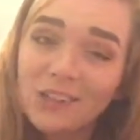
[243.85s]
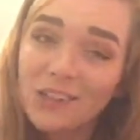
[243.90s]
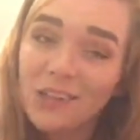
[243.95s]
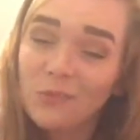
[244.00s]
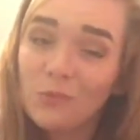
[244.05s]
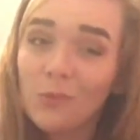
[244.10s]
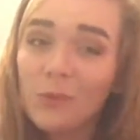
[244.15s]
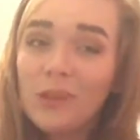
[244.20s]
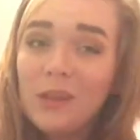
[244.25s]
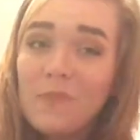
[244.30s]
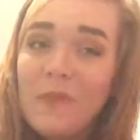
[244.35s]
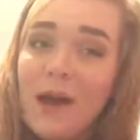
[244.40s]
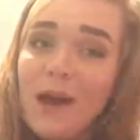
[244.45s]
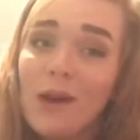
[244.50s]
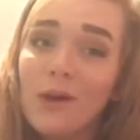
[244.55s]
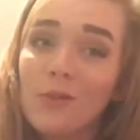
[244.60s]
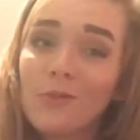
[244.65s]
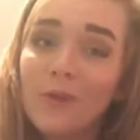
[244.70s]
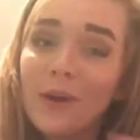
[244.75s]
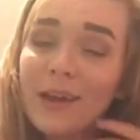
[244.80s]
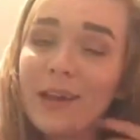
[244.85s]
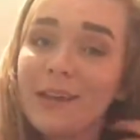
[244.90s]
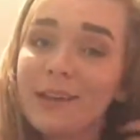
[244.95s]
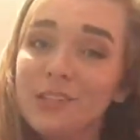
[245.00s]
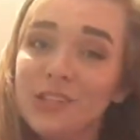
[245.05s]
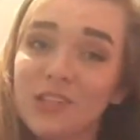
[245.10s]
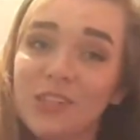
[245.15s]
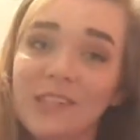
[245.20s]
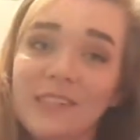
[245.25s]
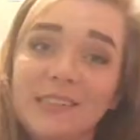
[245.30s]
She has really bad
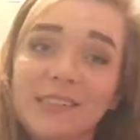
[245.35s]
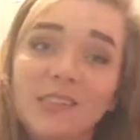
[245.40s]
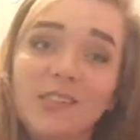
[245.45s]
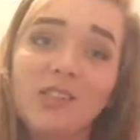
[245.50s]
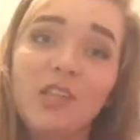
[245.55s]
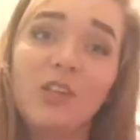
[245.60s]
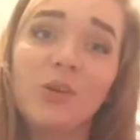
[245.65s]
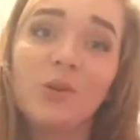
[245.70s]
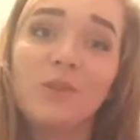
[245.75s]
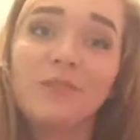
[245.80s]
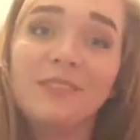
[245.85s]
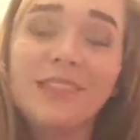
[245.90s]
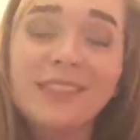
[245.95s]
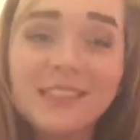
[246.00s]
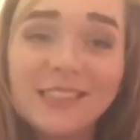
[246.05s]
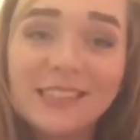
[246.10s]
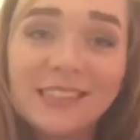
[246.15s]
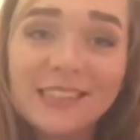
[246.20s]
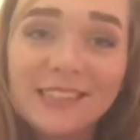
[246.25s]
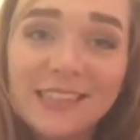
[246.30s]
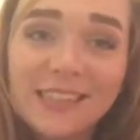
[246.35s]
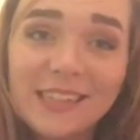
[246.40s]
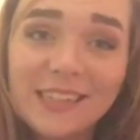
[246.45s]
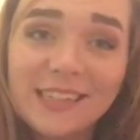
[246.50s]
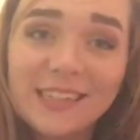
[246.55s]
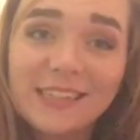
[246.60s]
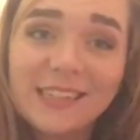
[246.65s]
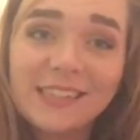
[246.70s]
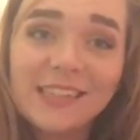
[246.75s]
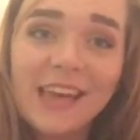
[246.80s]
arthritis. She has degenerative disc
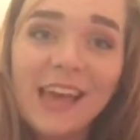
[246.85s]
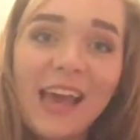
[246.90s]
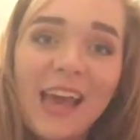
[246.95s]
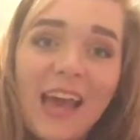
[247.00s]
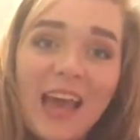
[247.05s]
disease.